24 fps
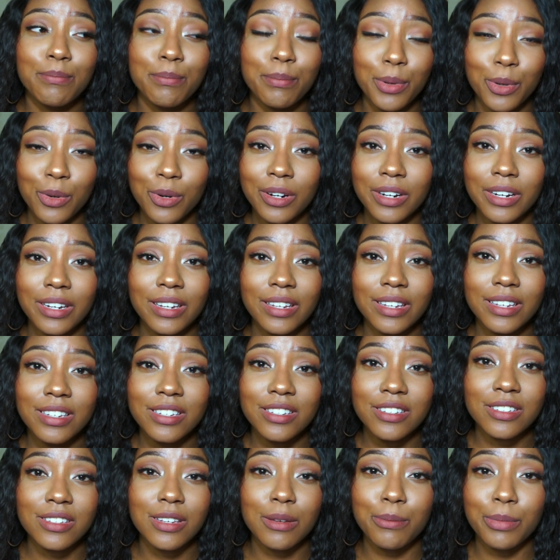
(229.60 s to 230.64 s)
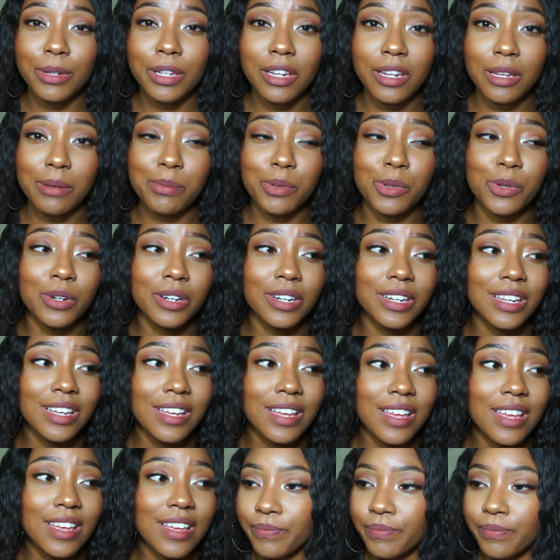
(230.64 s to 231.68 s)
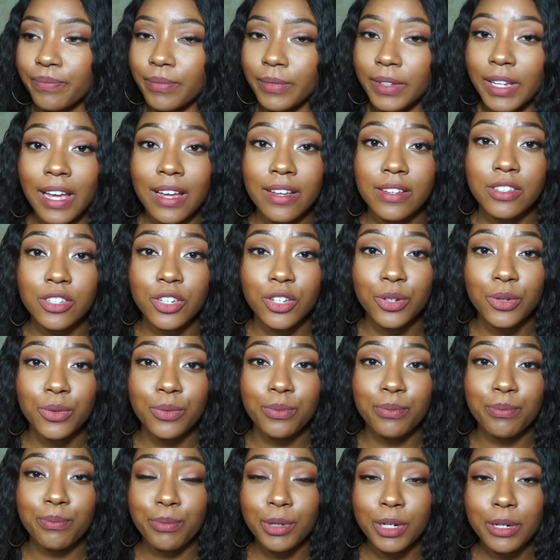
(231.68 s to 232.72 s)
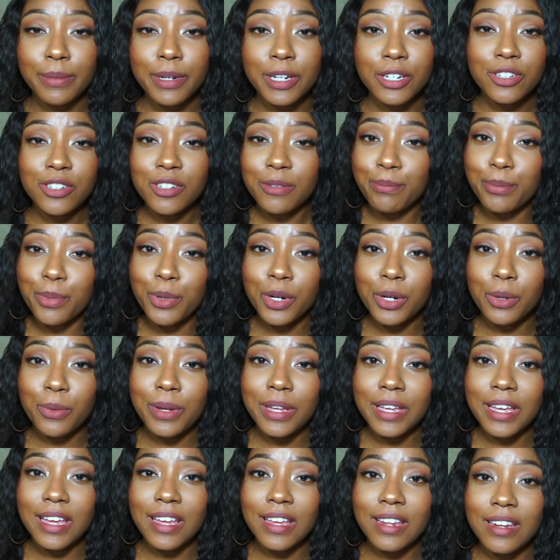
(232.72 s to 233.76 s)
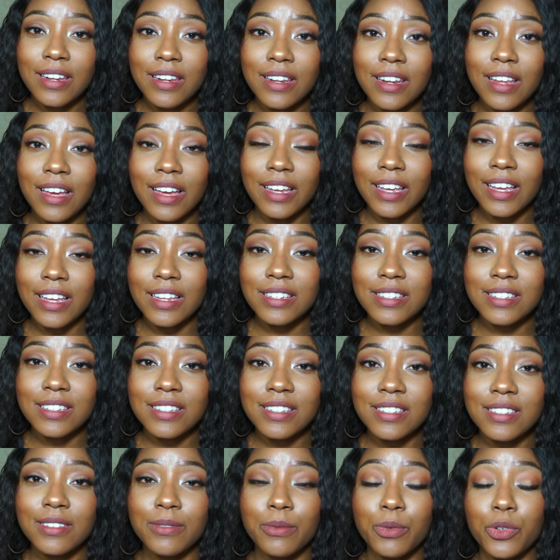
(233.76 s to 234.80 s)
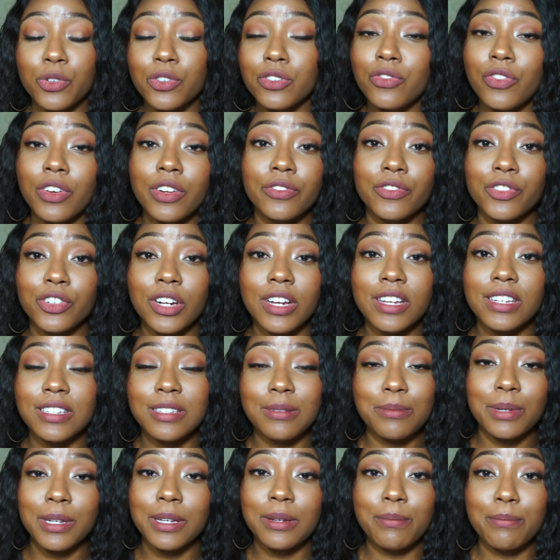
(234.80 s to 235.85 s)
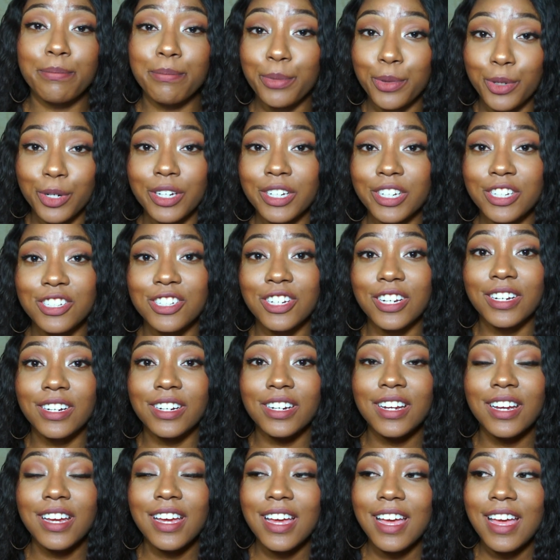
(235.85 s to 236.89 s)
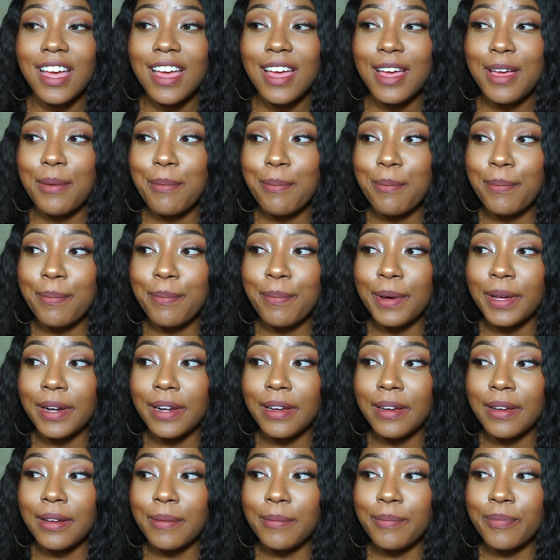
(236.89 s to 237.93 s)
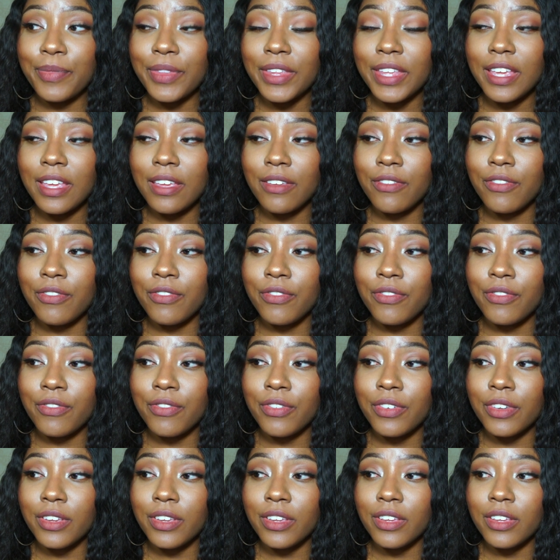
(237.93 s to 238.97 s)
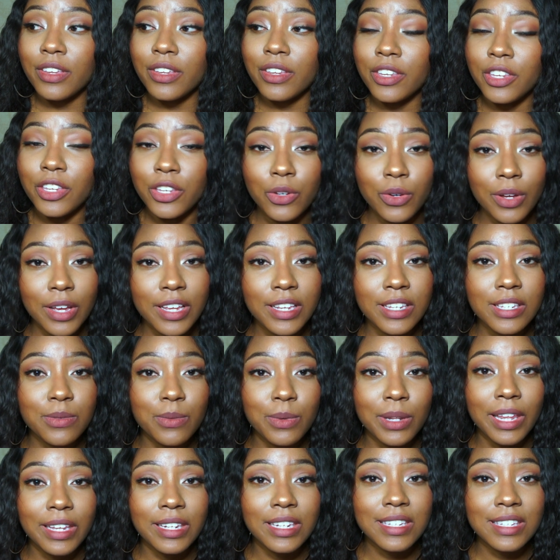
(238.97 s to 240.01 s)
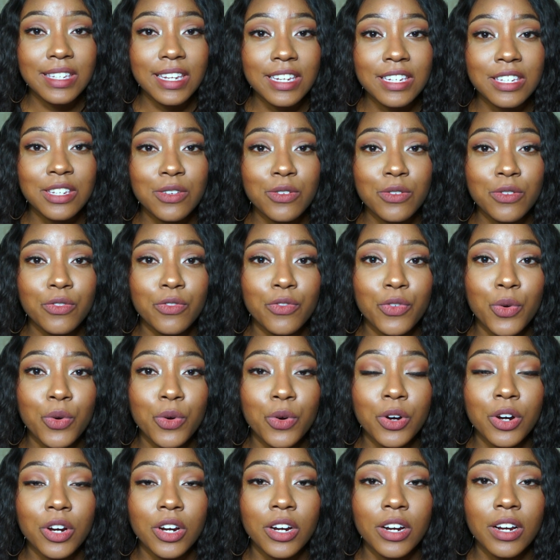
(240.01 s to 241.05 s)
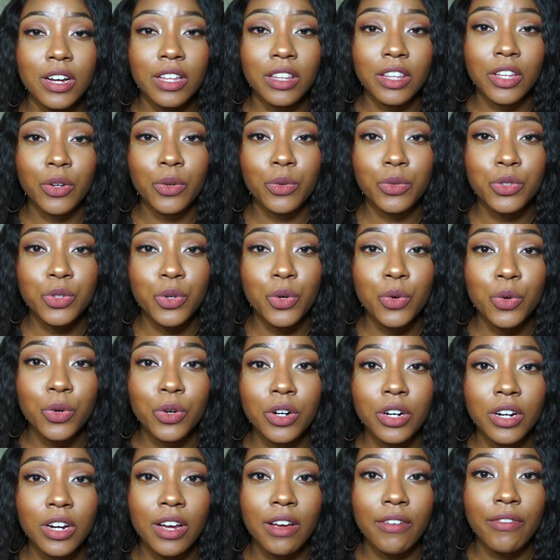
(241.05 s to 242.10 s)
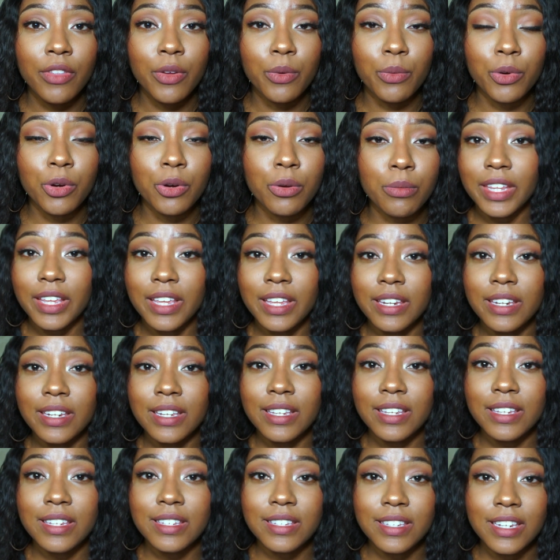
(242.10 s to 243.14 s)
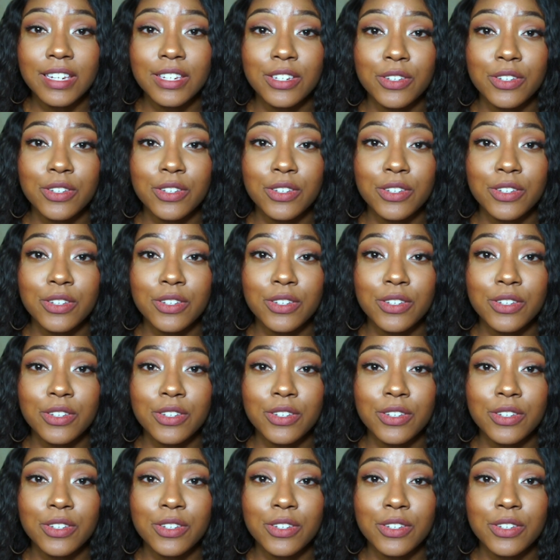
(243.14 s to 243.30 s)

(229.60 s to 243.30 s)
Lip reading: boring. It's just completely boring. Yeah, so pretty much boring weekend, I guess. Well, it was fun for us, but boring to share. But if you guys would like to stay tuned for a little tour of the room, then stay